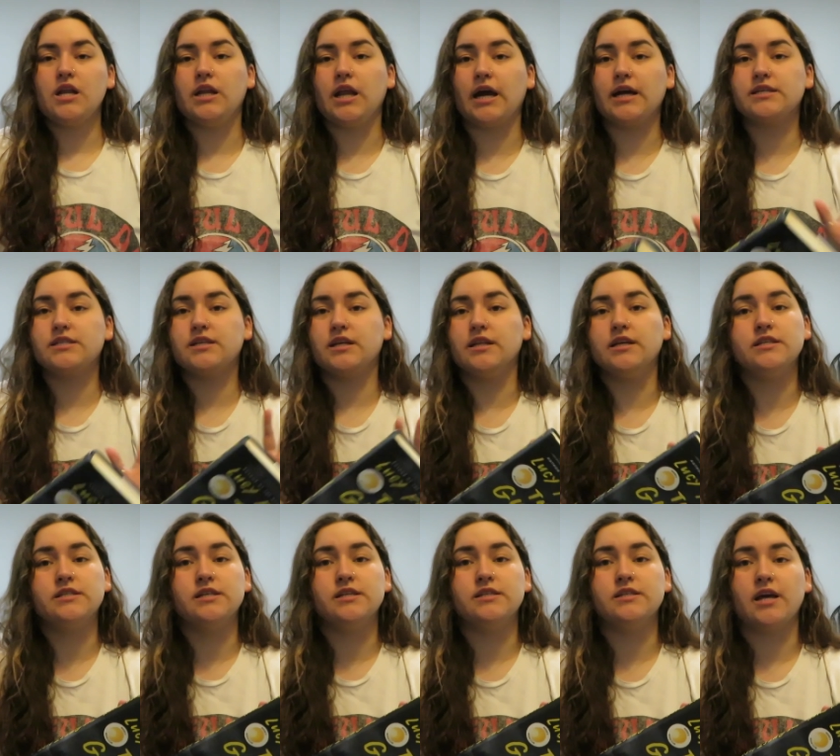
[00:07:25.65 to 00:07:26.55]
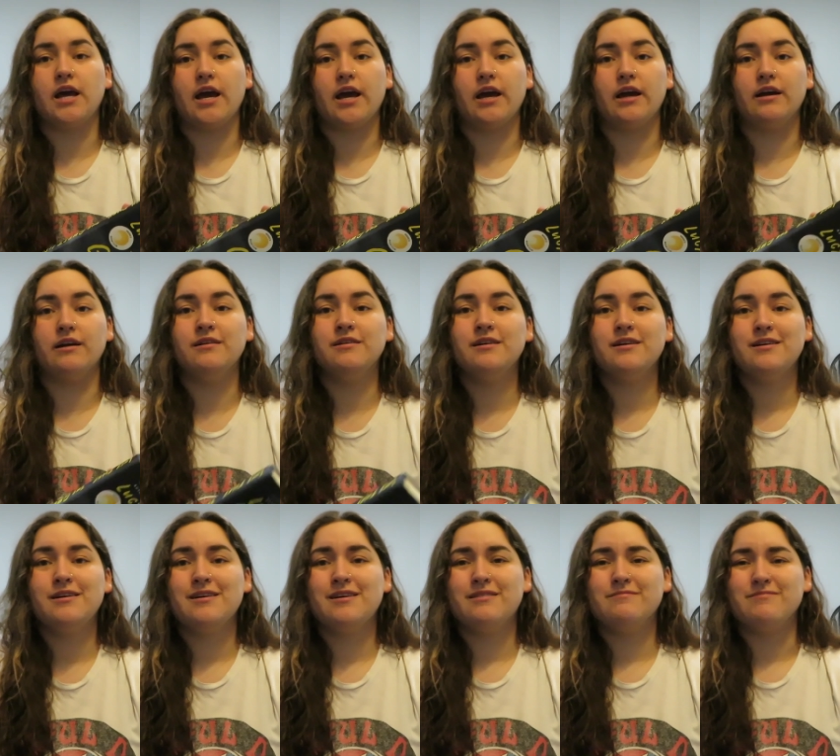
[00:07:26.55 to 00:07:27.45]
Next, this is I
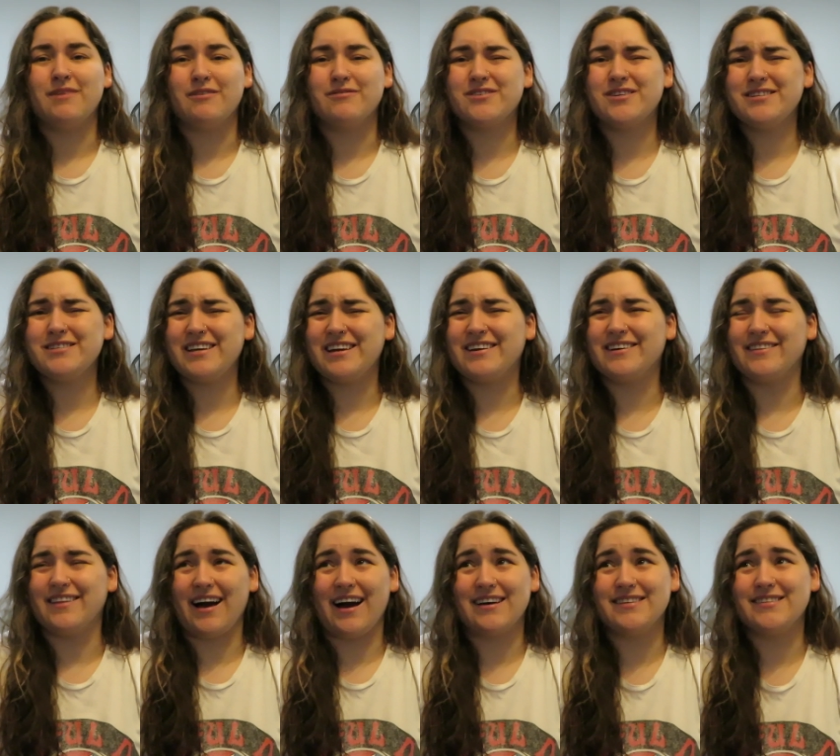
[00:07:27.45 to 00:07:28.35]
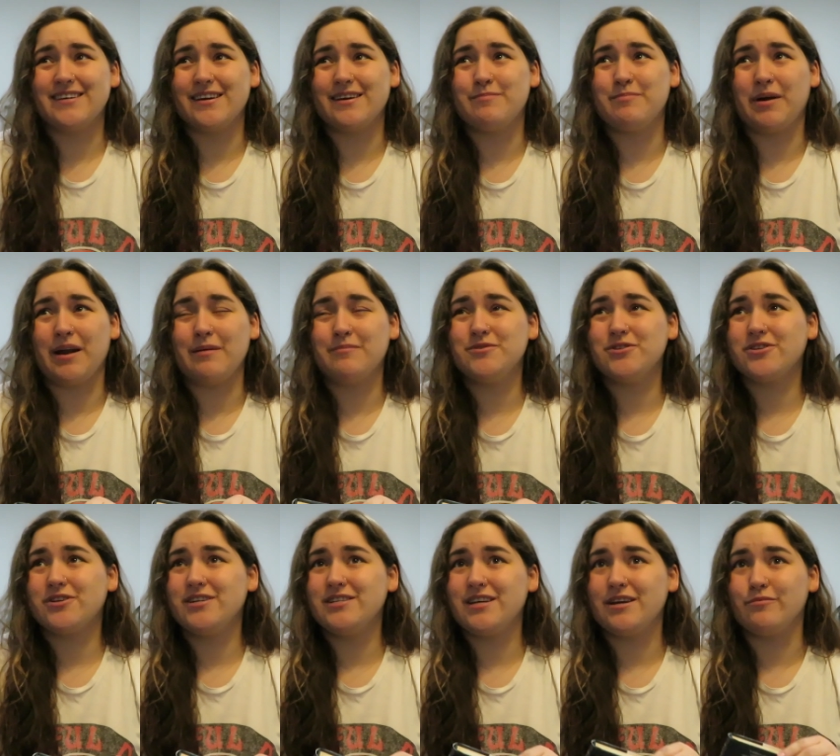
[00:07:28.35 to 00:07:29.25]
was gonna say classic, but I'm
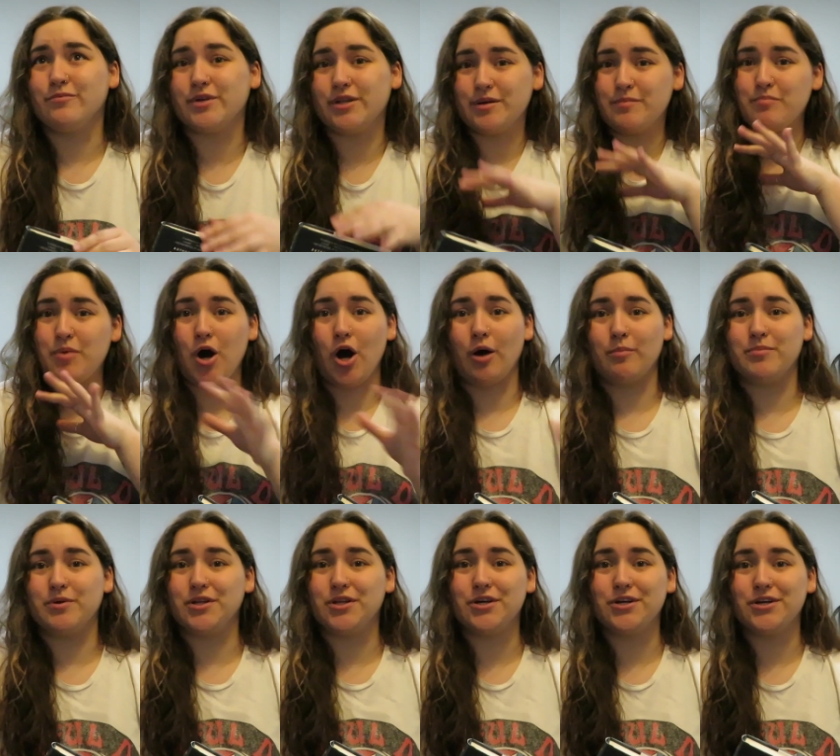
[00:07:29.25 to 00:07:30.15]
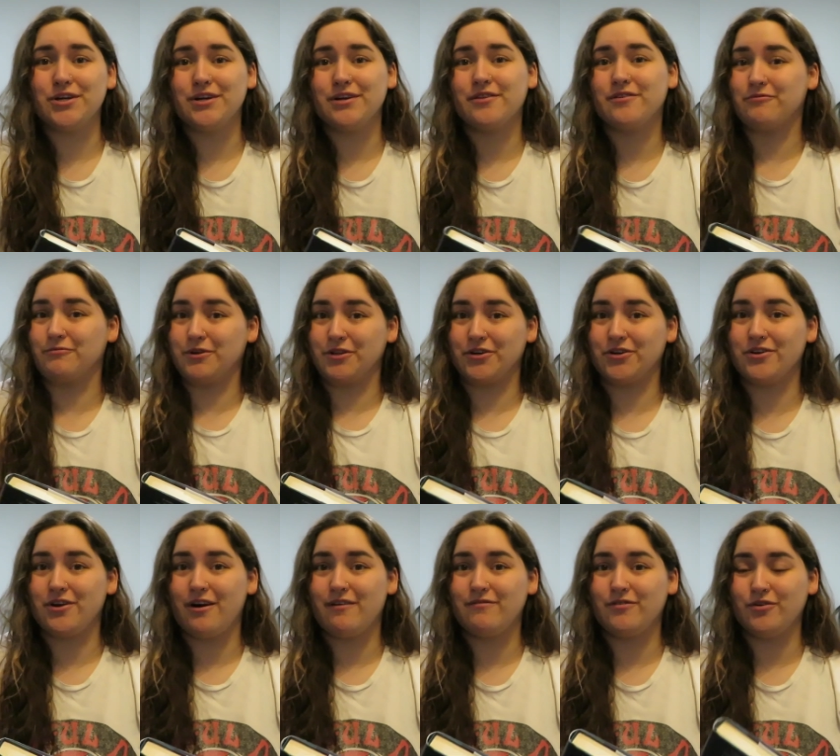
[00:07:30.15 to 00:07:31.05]
just gonna say really popular thriller
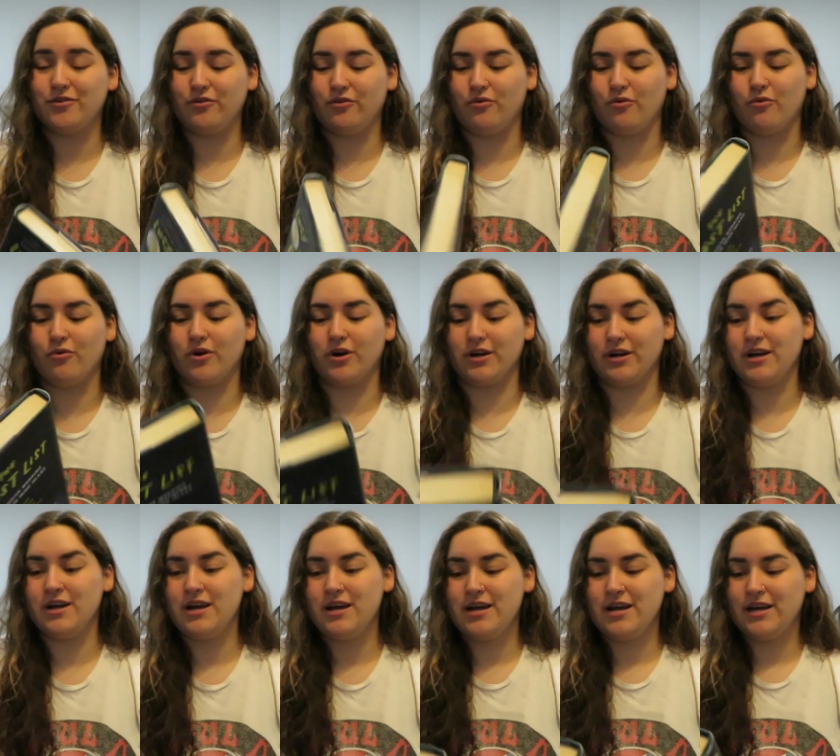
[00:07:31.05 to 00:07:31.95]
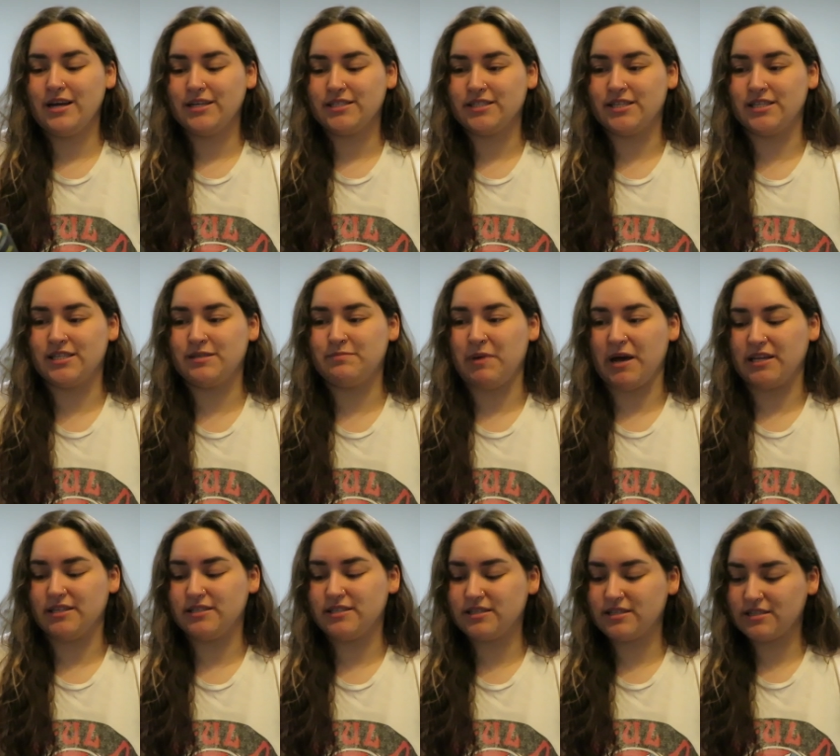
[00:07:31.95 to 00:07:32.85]
novel or
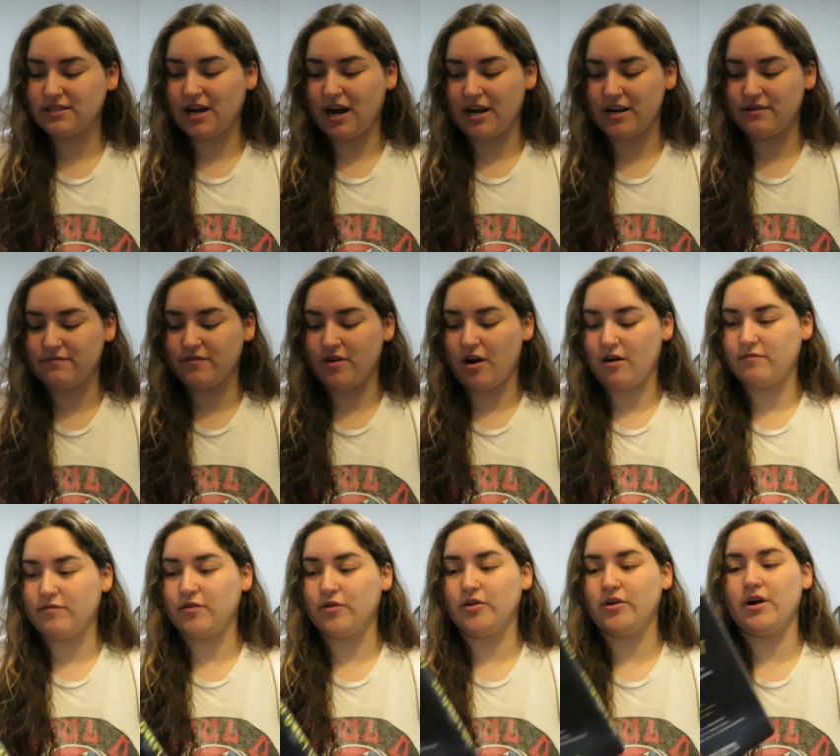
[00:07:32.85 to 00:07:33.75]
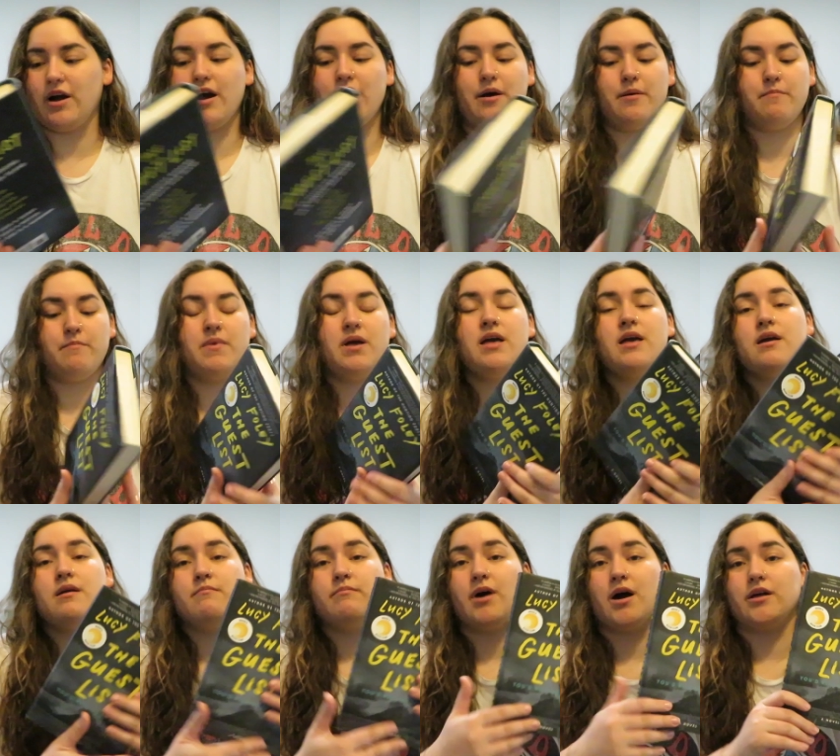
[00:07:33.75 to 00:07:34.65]
suspense kind of novel,
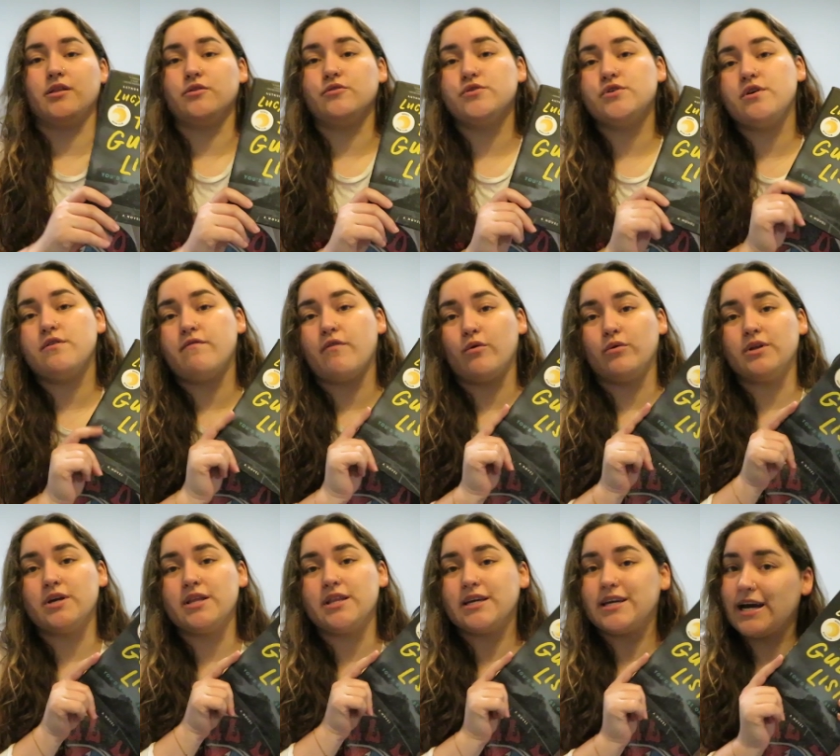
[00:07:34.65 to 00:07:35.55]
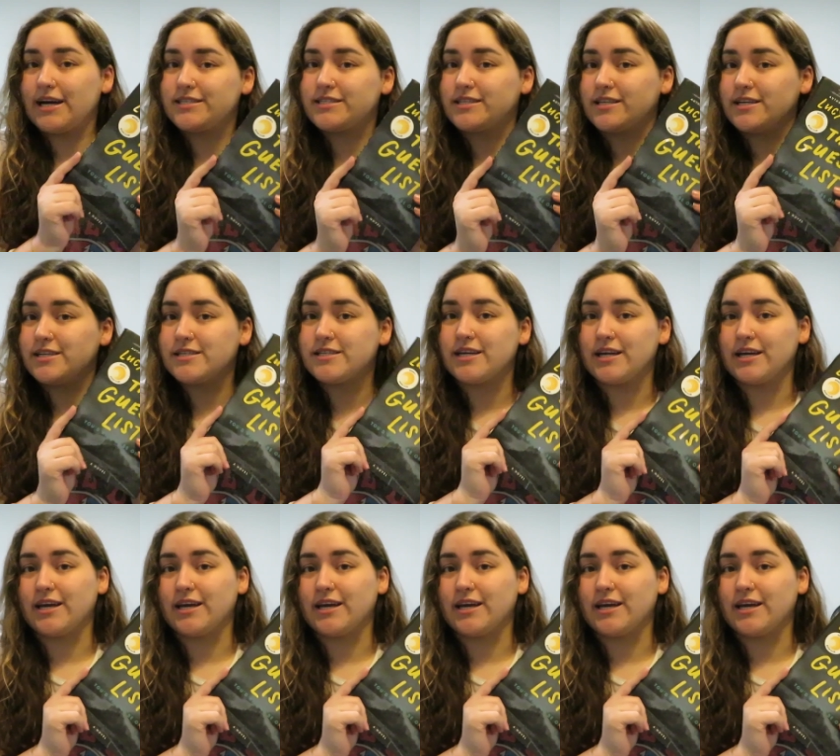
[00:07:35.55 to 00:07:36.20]
but Lucy Foley, The Guest List.